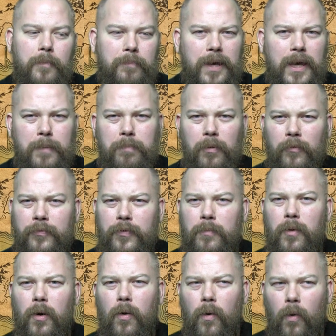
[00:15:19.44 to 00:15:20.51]
People
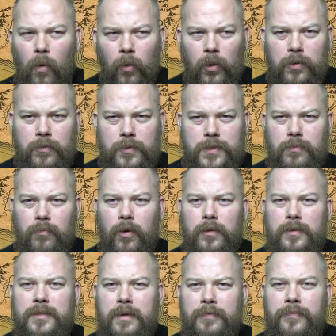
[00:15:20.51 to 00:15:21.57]
from all across the
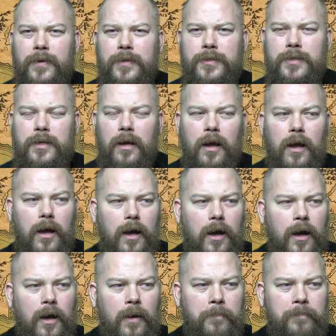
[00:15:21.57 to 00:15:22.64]
world, different
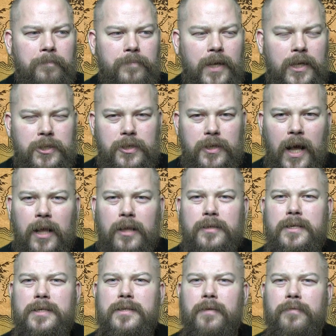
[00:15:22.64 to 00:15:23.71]

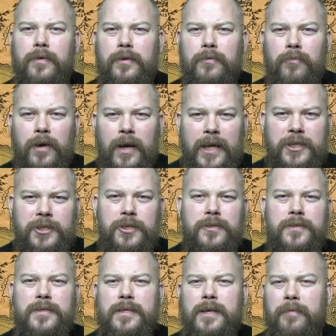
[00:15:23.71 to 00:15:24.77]
nationalities, different
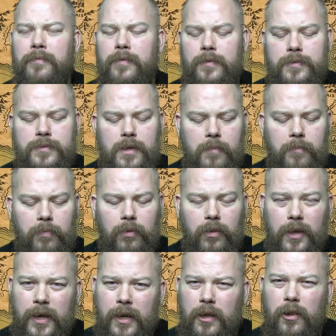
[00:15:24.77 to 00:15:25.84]
religions, different
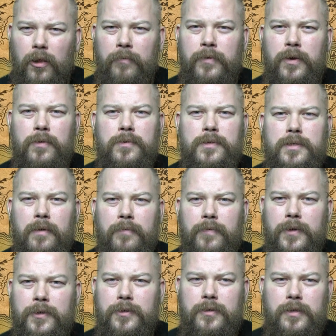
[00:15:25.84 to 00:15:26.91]
political views,
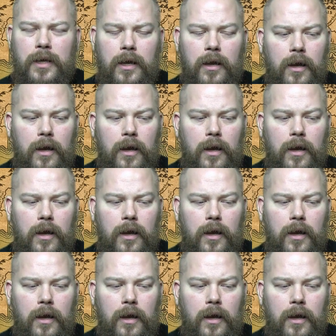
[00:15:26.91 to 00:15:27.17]
different